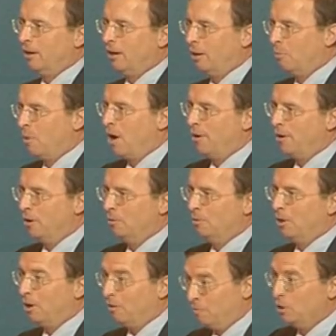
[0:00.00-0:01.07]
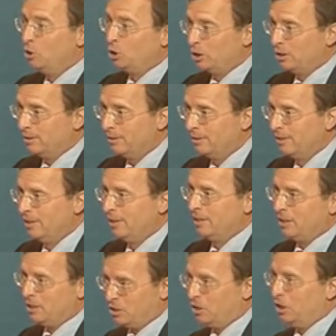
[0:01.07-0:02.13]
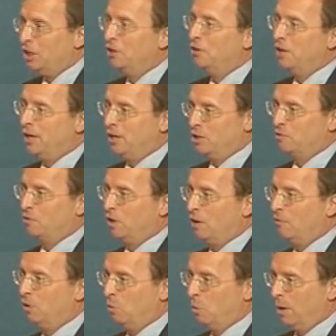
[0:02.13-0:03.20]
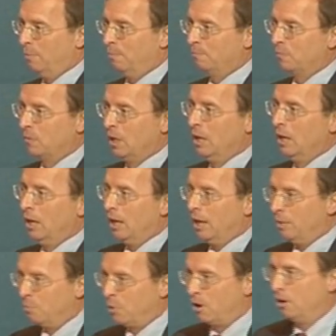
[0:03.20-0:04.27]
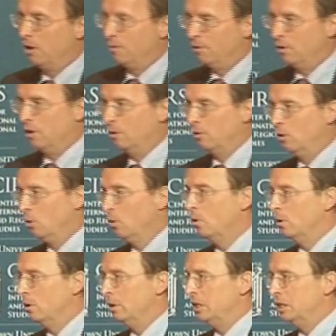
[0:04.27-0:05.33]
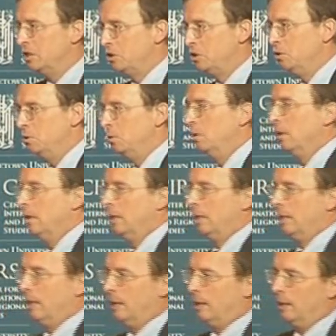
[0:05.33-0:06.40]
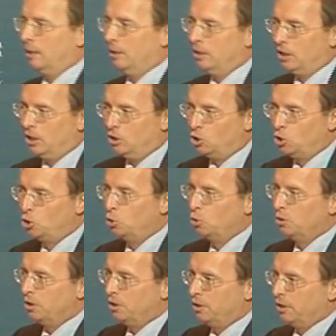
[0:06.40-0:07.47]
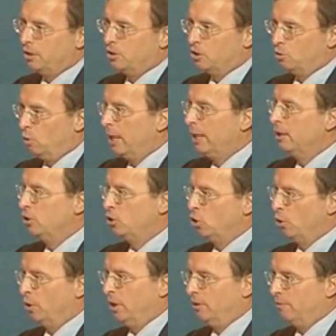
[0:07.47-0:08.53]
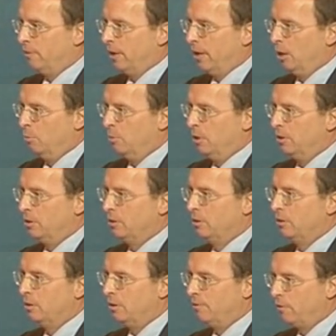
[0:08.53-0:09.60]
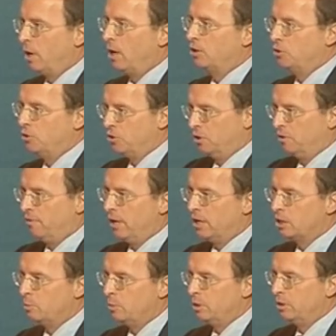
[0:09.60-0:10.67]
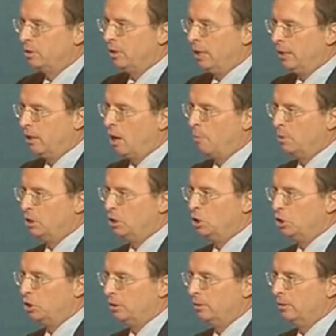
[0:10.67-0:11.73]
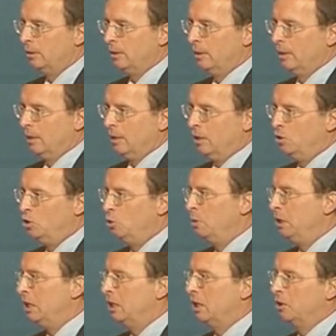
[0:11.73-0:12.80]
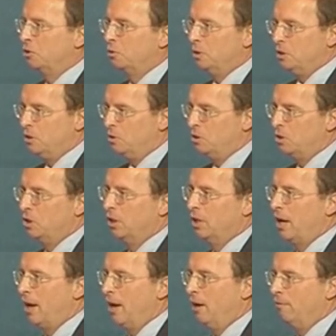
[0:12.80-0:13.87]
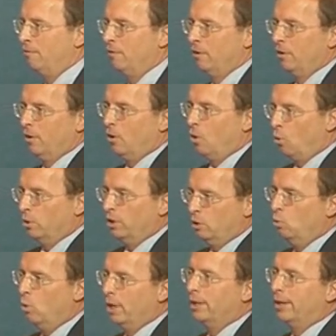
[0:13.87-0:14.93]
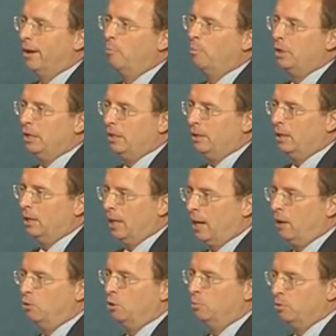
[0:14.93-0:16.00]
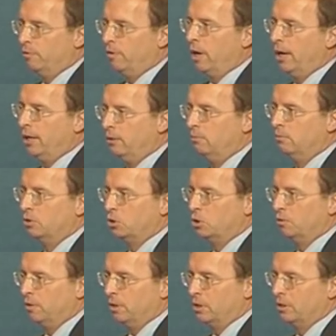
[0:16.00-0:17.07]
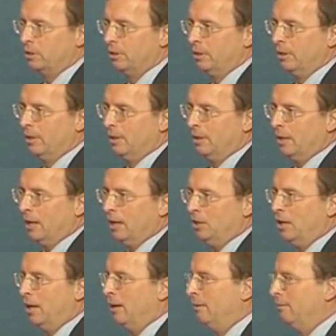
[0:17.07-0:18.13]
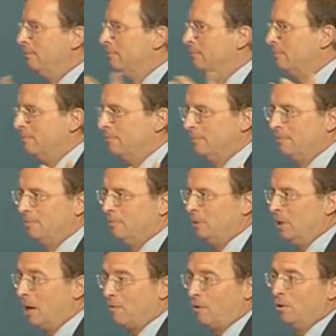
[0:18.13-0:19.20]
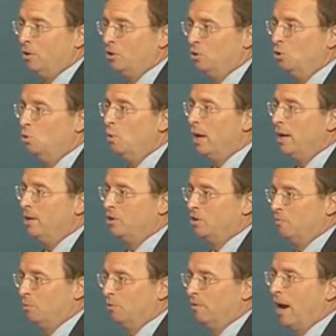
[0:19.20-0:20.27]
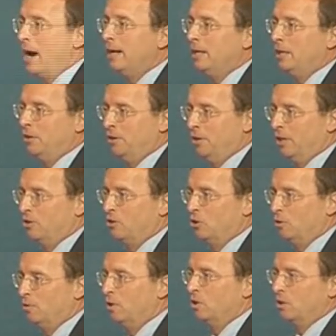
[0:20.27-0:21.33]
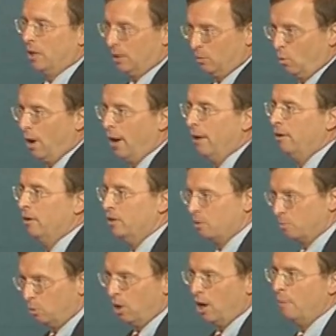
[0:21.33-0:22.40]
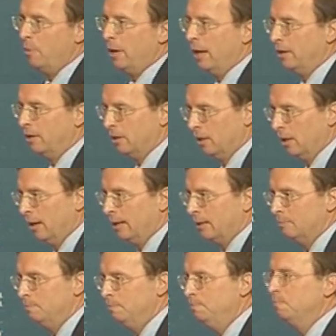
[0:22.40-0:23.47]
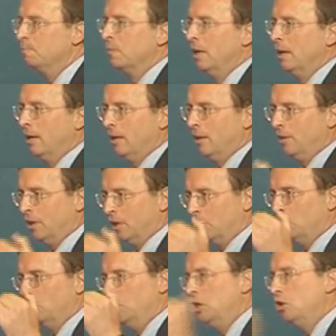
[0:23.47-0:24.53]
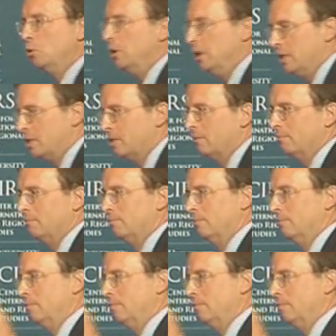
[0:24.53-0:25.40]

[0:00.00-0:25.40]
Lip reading: Our motto, our vision, is the internet is for everyone. And part of our goal is to ensure that there's a regulatory environment that fosters investment and competition. In too many countries, you still have only one company allowed to provide service, and yet we have all these new ways of providing internet service like wireless, broadband, and the like that can decrease